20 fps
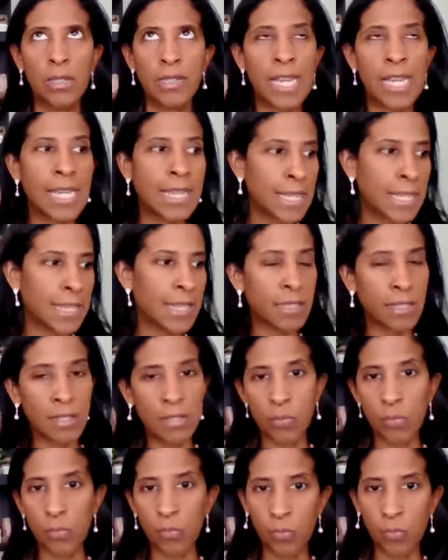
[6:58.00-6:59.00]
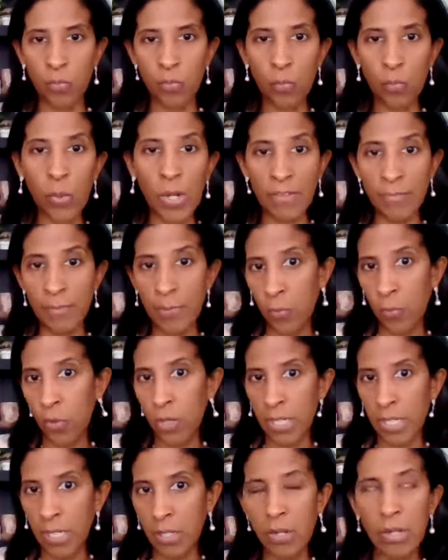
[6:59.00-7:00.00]
say that this is what I've been
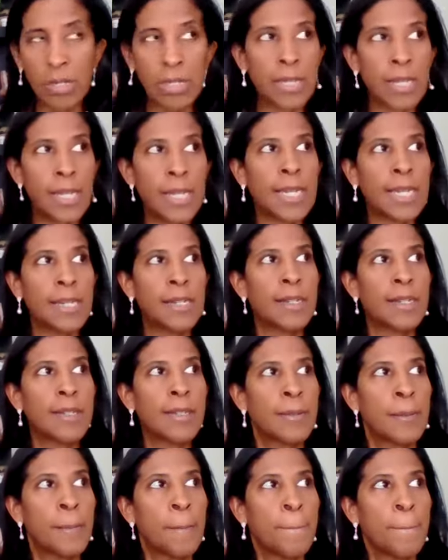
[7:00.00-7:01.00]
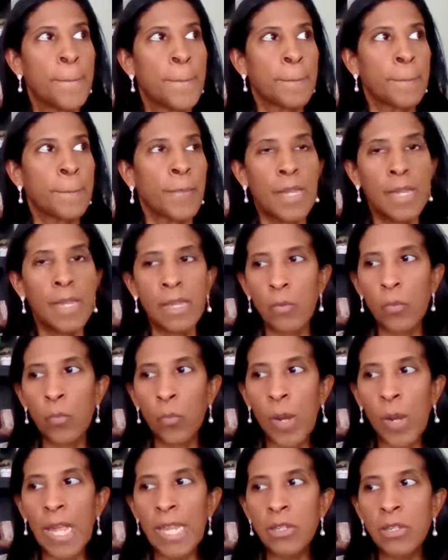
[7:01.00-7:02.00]
working on. And
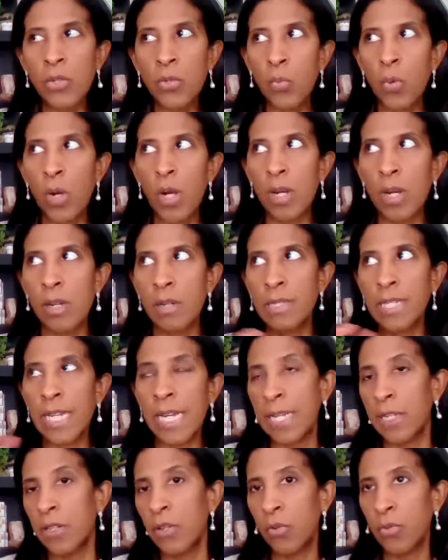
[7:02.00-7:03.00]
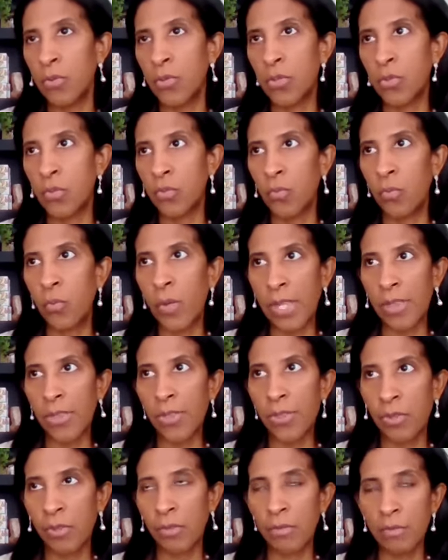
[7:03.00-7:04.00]
when you are diagnosed
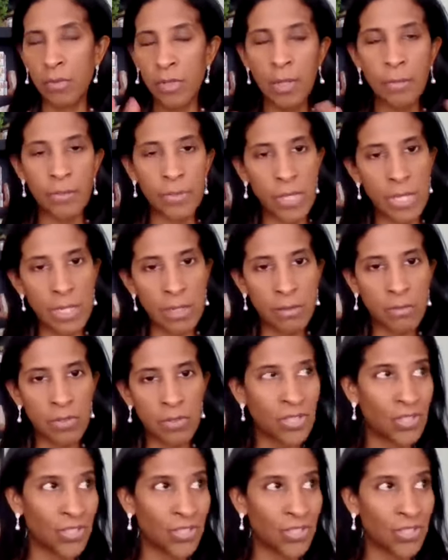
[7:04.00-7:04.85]
with something